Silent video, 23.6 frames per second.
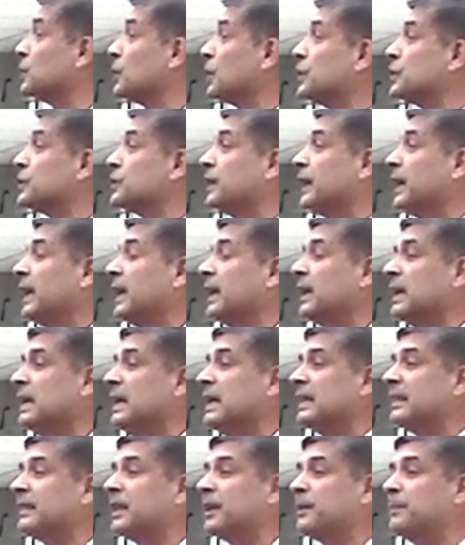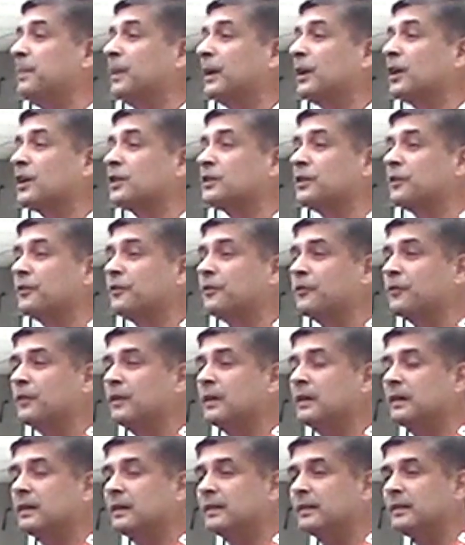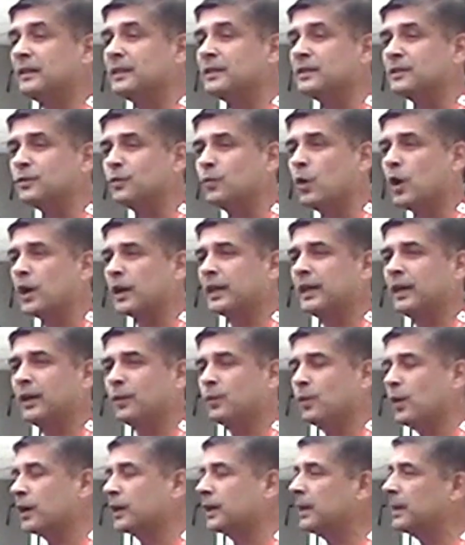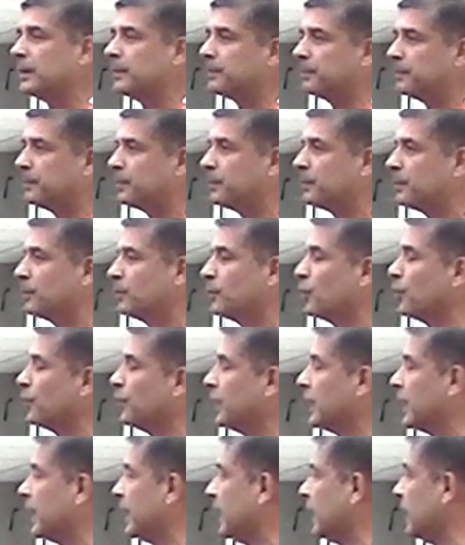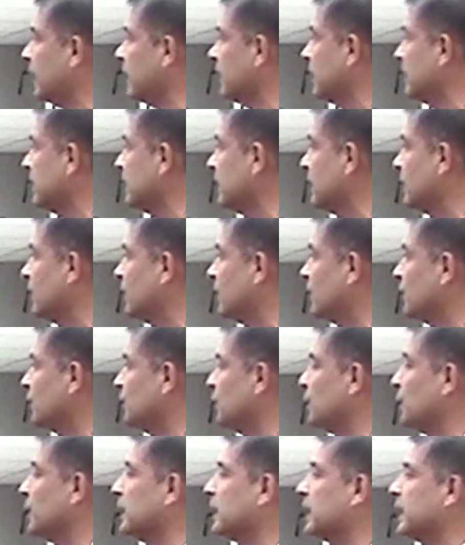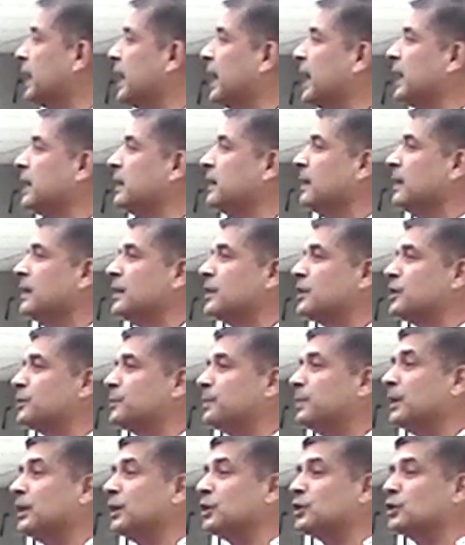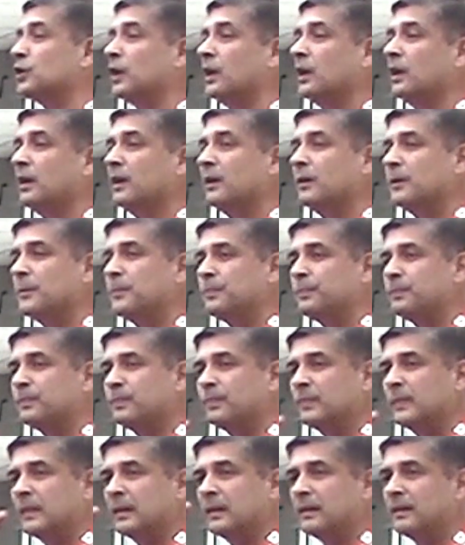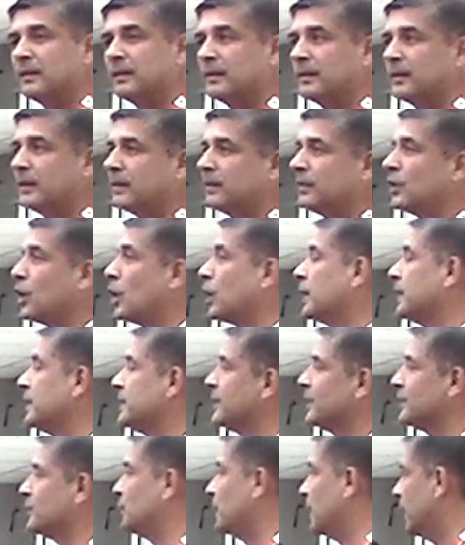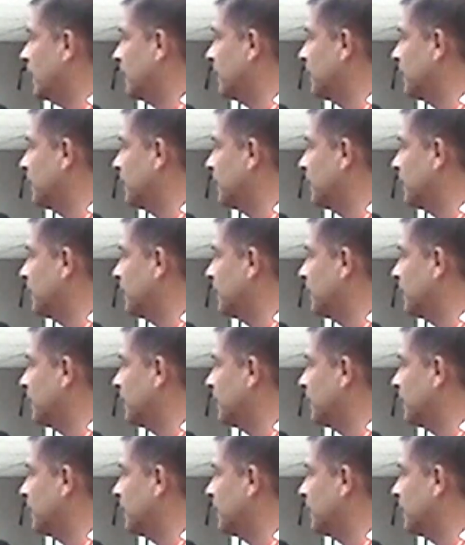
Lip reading: on saying that because of this walking, moving ahead, you will gain spiritual knowledge as well.